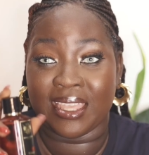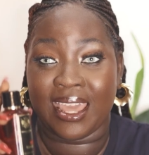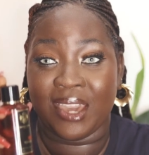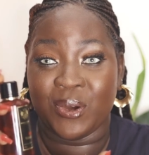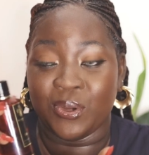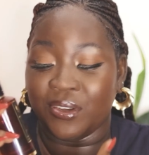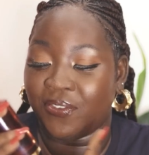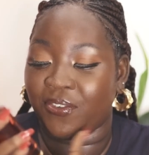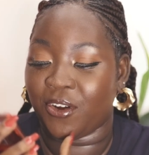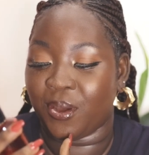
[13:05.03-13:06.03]
that I own
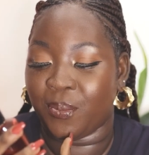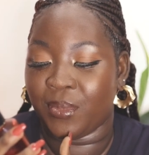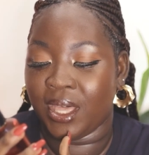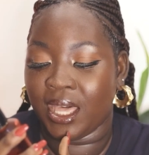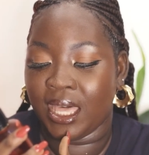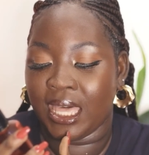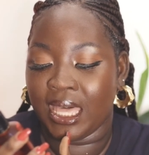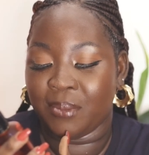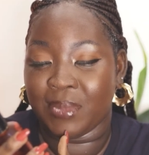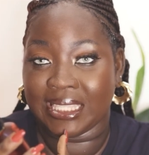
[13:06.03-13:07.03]
from
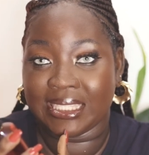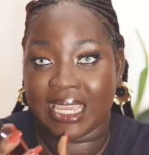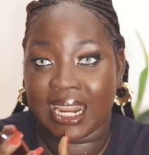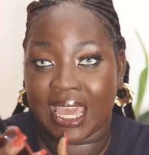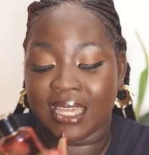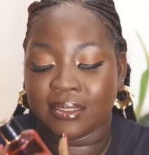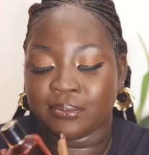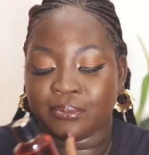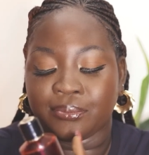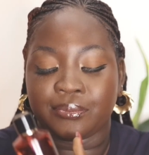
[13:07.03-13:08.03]
Mancera.
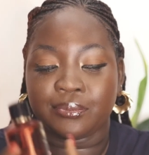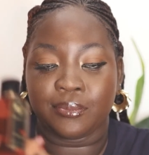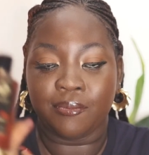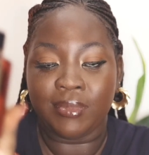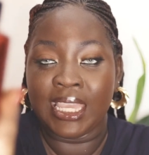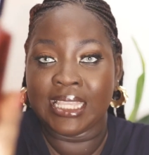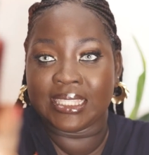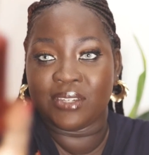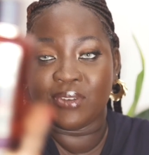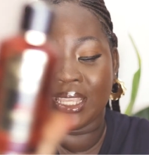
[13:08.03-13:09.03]
It's the